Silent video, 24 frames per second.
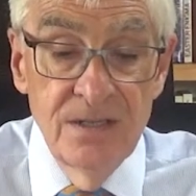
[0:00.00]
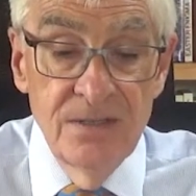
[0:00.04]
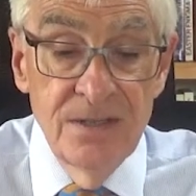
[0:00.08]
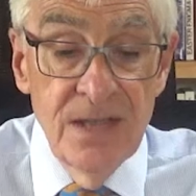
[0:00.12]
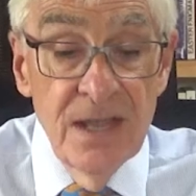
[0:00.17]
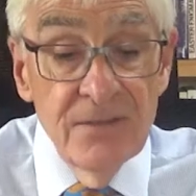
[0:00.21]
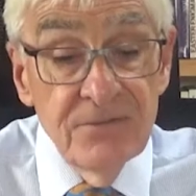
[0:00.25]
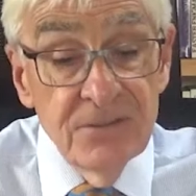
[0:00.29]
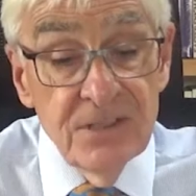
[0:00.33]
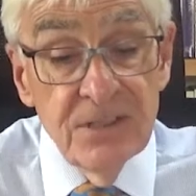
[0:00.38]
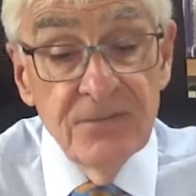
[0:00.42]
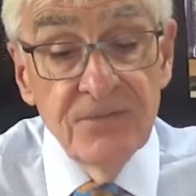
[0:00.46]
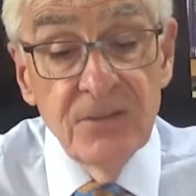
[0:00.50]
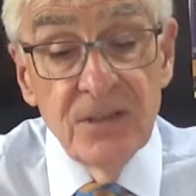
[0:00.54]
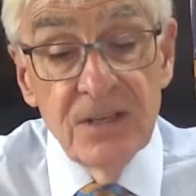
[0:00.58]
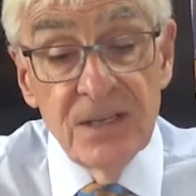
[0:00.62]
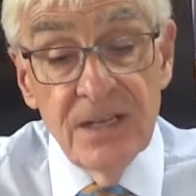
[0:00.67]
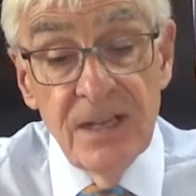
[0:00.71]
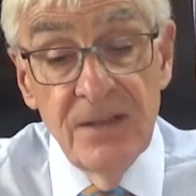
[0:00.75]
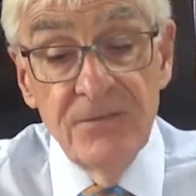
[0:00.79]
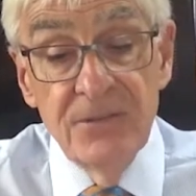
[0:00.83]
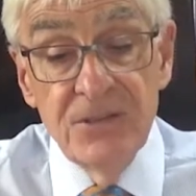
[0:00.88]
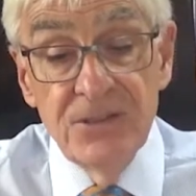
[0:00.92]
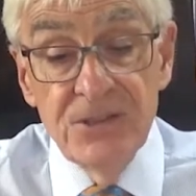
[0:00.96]
They have different
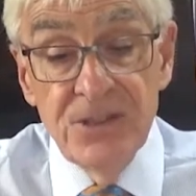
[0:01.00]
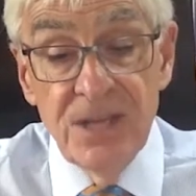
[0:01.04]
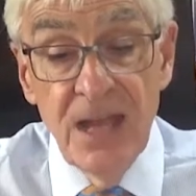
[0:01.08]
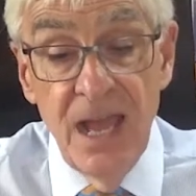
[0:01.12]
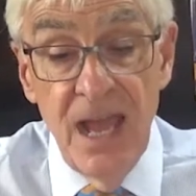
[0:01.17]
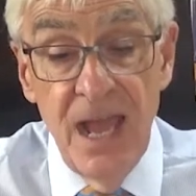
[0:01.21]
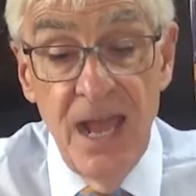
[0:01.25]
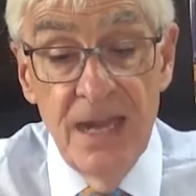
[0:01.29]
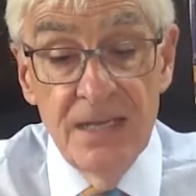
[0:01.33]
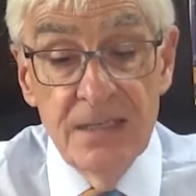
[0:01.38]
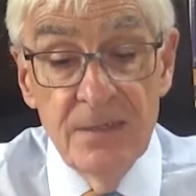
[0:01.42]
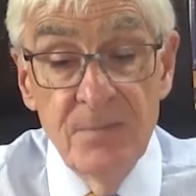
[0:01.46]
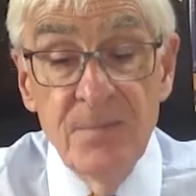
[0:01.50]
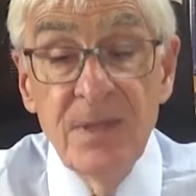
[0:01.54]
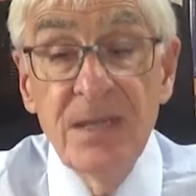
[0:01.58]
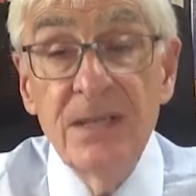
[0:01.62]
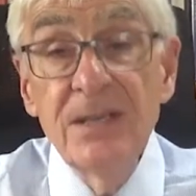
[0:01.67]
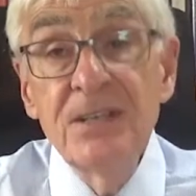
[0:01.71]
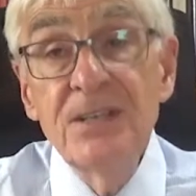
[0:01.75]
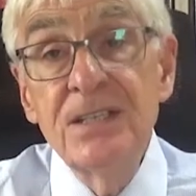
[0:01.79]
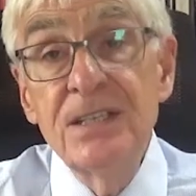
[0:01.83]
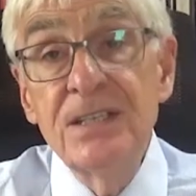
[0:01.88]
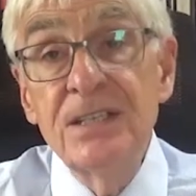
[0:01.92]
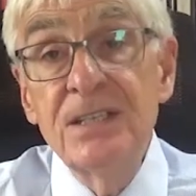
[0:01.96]
gifts and
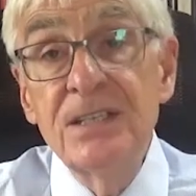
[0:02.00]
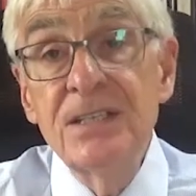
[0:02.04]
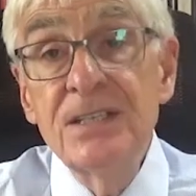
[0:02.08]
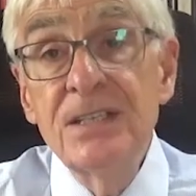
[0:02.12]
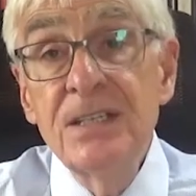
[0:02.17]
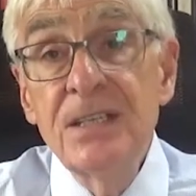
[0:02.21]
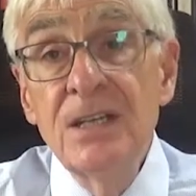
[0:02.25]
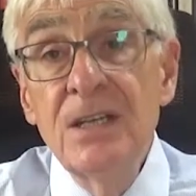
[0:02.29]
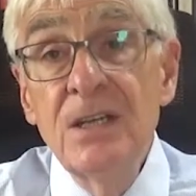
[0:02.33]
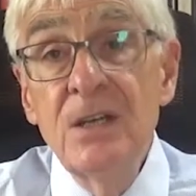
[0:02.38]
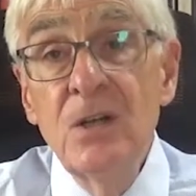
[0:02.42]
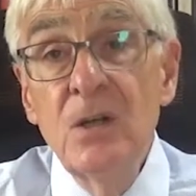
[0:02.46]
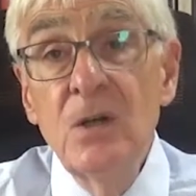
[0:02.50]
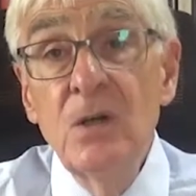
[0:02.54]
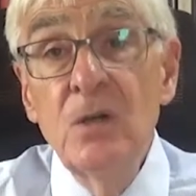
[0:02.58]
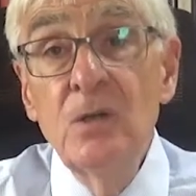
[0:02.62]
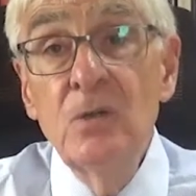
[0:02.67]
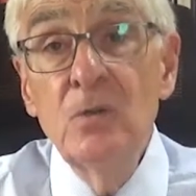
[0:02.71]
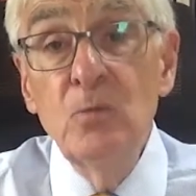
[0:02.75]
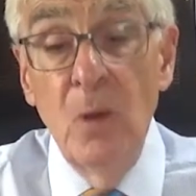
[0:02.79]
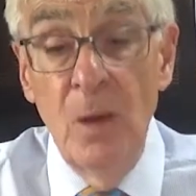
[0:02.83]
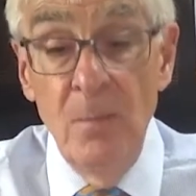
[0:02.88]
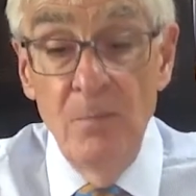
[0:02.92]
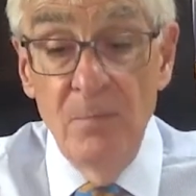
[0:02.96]
abilities.
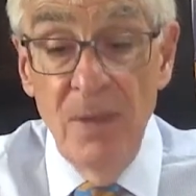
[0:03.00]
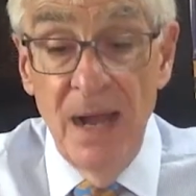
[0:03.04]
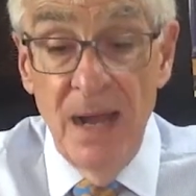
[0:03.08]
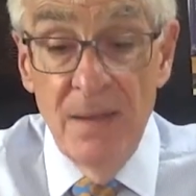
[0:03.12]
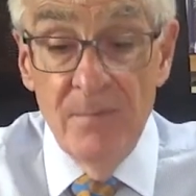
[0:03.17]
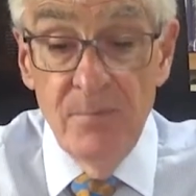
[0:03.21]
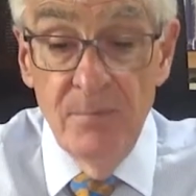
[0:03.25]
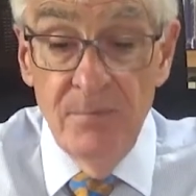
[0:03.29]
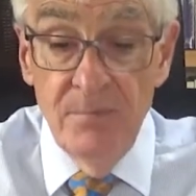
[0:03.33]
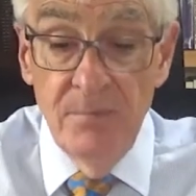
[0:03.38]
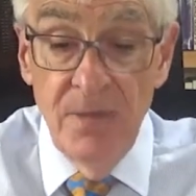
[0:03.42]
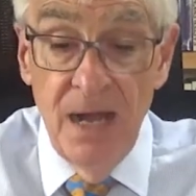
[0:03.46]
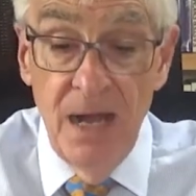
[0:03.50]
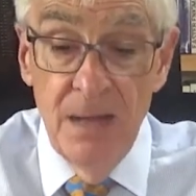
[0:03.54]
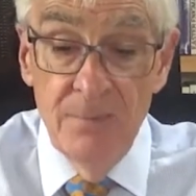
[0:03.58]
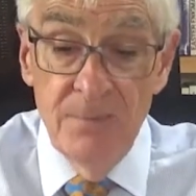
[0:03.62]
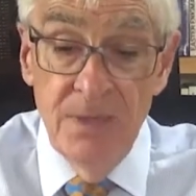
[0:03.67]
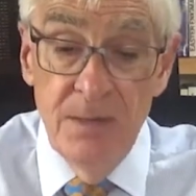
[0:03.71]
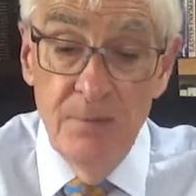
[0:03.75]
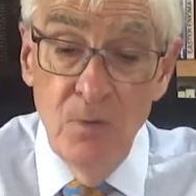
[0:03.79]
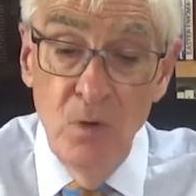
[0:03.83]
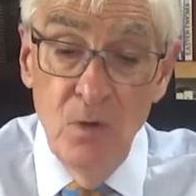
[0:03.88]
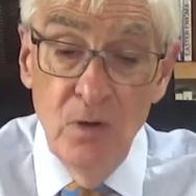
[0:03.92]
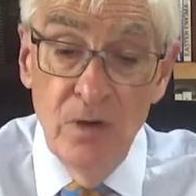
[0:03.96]
One might
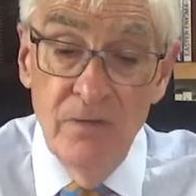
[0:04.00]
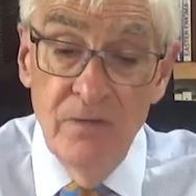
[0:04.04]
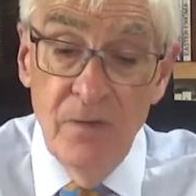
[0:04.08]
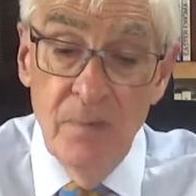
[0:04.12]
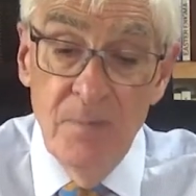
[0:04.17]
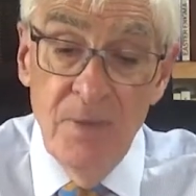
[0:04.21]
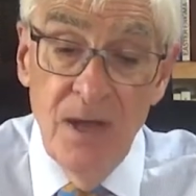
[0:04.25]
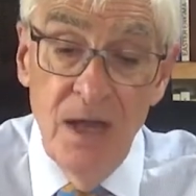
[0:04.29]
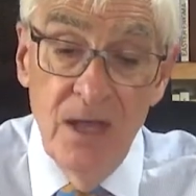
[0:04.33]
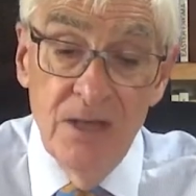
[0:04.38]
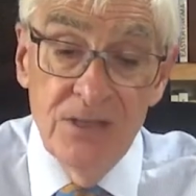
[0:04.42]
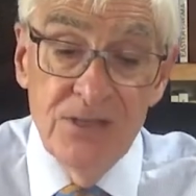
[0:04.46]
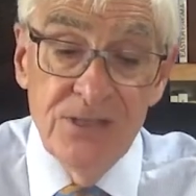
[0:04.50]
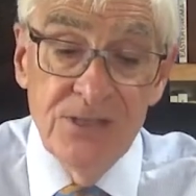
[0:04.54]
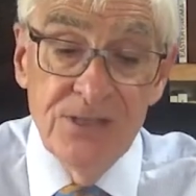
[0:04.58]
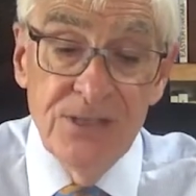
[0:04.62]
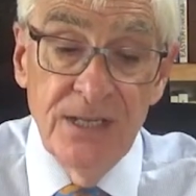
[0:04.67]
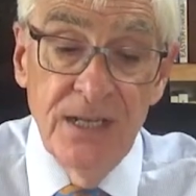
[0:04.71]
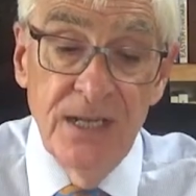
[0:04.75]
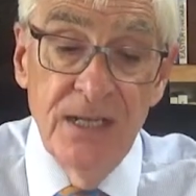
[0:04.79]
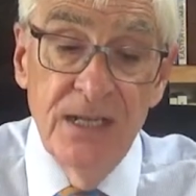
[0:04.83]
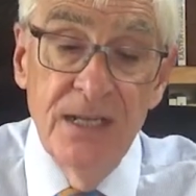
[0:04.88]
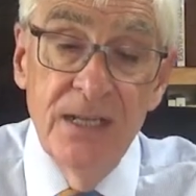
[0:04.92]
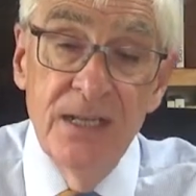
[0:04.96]
be more of a
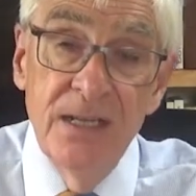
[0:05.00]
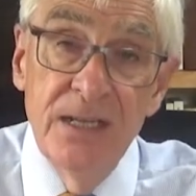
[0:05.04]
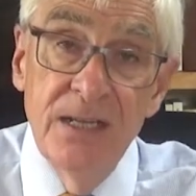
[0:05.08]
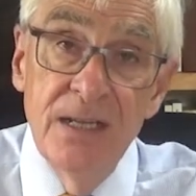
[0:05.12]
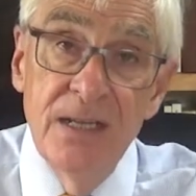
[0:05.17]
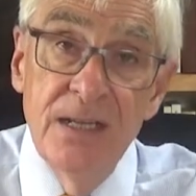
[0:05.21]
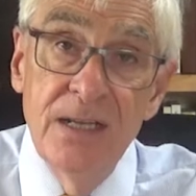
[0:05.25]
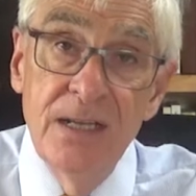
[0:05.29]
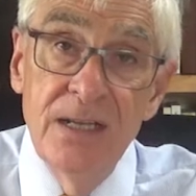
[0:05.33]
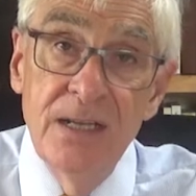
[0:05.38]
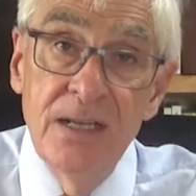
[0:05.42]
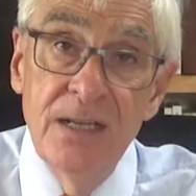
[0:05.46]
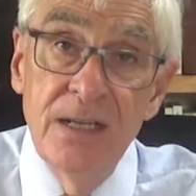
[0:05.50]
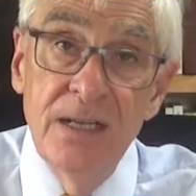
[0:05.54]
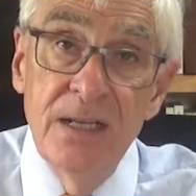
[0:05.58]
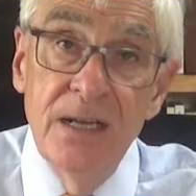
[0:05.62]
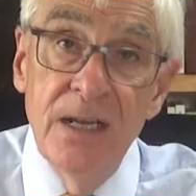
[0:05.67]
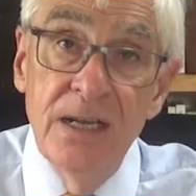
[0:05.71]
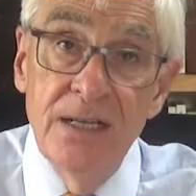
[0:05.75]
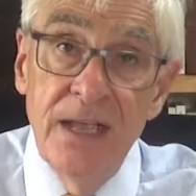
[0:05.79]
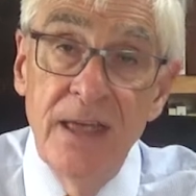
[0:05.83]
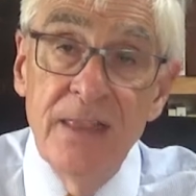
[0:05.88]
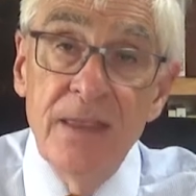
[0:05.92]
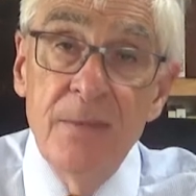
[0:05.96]
pastor.
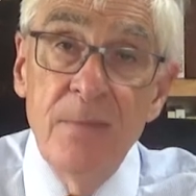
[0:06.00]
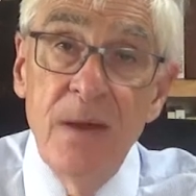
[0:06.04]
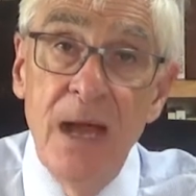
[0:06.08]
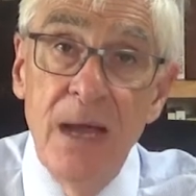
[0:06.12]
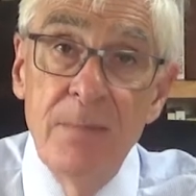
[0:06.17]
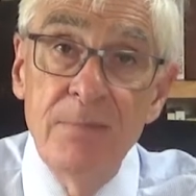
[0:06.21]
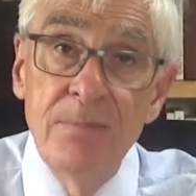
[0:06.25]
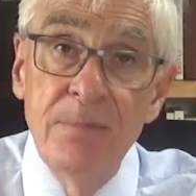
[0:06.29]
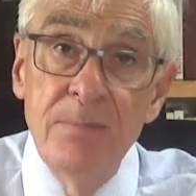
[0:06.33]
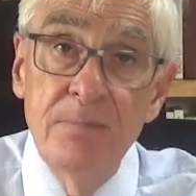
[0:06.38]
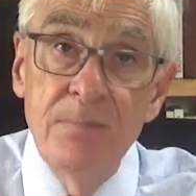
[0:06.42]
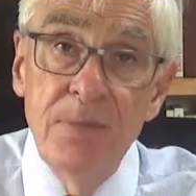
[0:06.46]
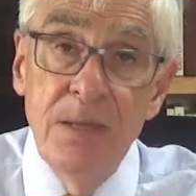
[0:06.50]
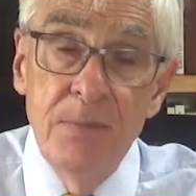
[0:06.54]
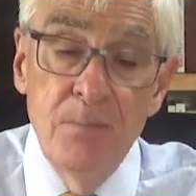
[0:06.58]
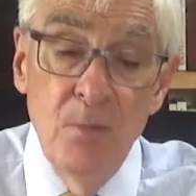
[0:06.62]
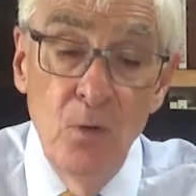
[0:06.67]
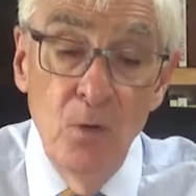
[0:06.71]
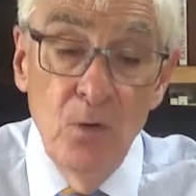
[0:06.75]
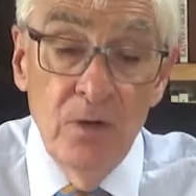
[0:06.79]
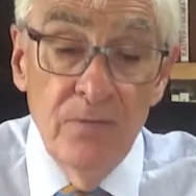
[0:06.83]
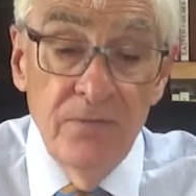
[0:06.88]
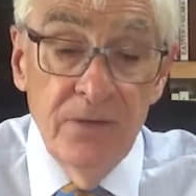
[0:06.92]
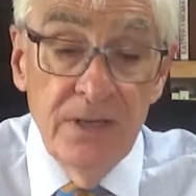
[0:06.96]
Another might be
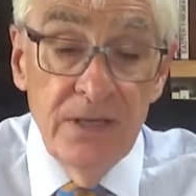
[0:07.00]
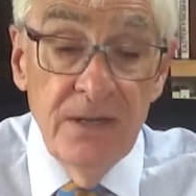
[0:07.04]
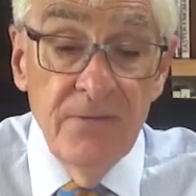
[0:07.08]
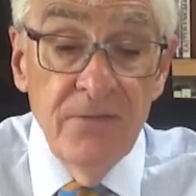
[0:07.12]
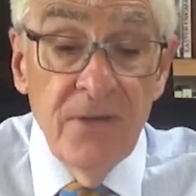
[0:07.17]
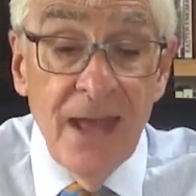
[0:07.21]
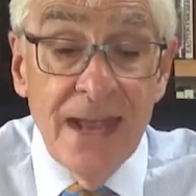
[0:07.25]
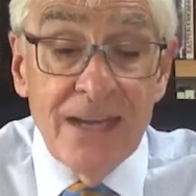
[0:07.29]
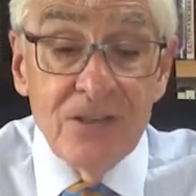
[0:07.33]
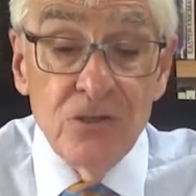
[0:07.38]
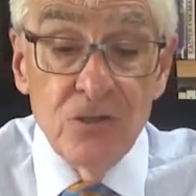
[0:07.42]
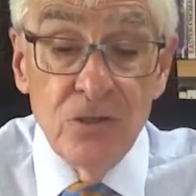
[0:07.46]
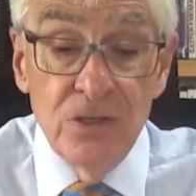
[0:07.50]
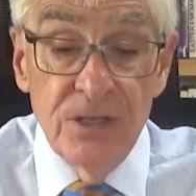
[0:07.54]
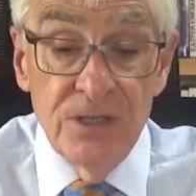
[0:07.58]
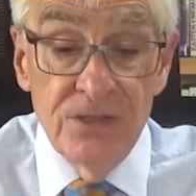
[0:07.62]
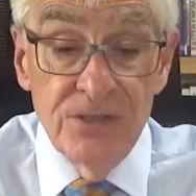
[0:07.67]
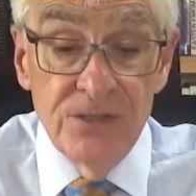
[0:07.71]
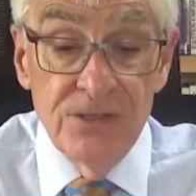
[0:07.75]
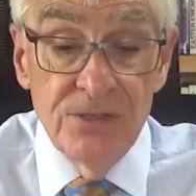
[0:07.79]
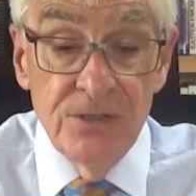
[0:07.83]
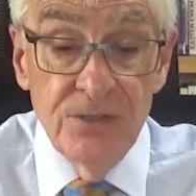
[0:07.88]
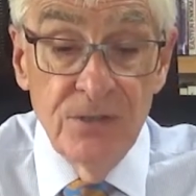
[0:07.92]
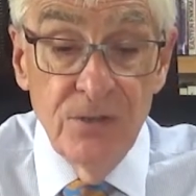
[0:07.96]
more of an
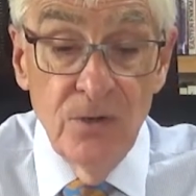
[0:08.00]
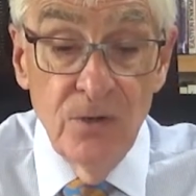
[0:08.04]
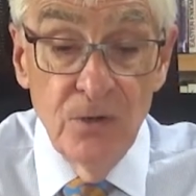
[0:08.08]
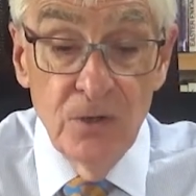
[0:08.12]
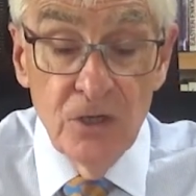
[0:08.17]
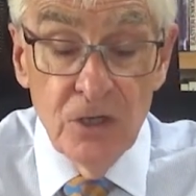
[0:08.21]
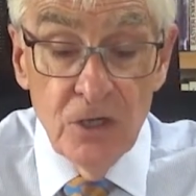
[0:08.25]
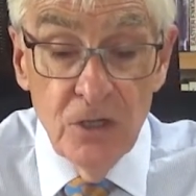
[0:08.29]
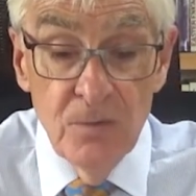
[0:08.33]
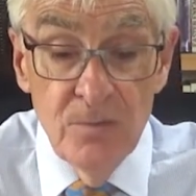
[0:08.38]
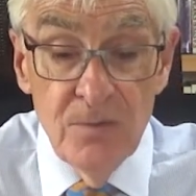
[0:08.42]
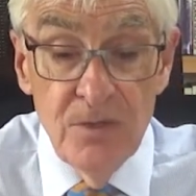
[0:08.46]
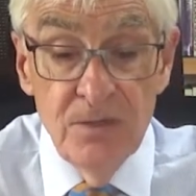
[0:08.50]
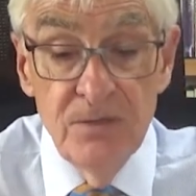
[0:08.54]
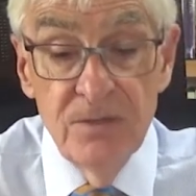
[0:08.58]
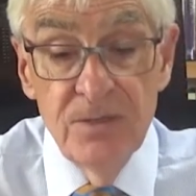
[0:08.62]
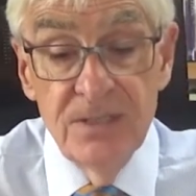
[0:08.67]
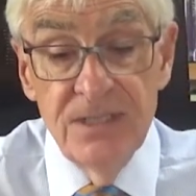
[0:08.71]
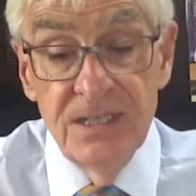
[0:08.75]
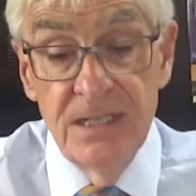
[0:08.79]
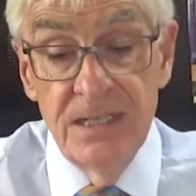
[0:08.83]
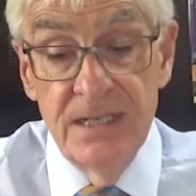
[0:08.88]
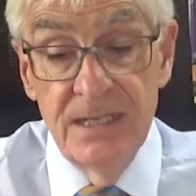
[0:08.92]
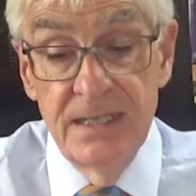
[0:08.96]
evangelist or a
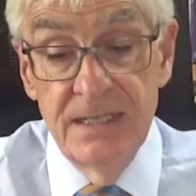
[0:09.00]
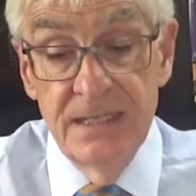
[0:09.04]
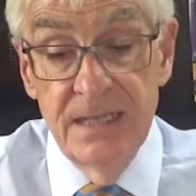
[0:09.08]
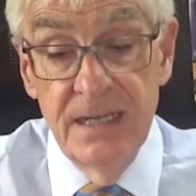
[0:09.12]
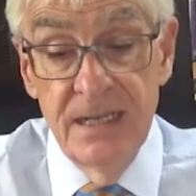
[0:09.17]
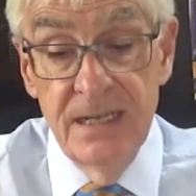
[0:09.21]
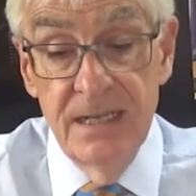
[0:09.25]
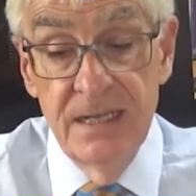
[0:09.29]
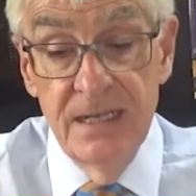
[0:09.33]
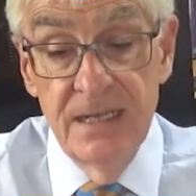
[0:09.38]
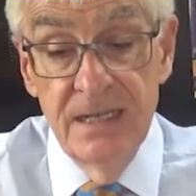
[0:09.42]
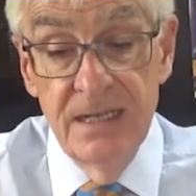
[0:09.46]
community leader.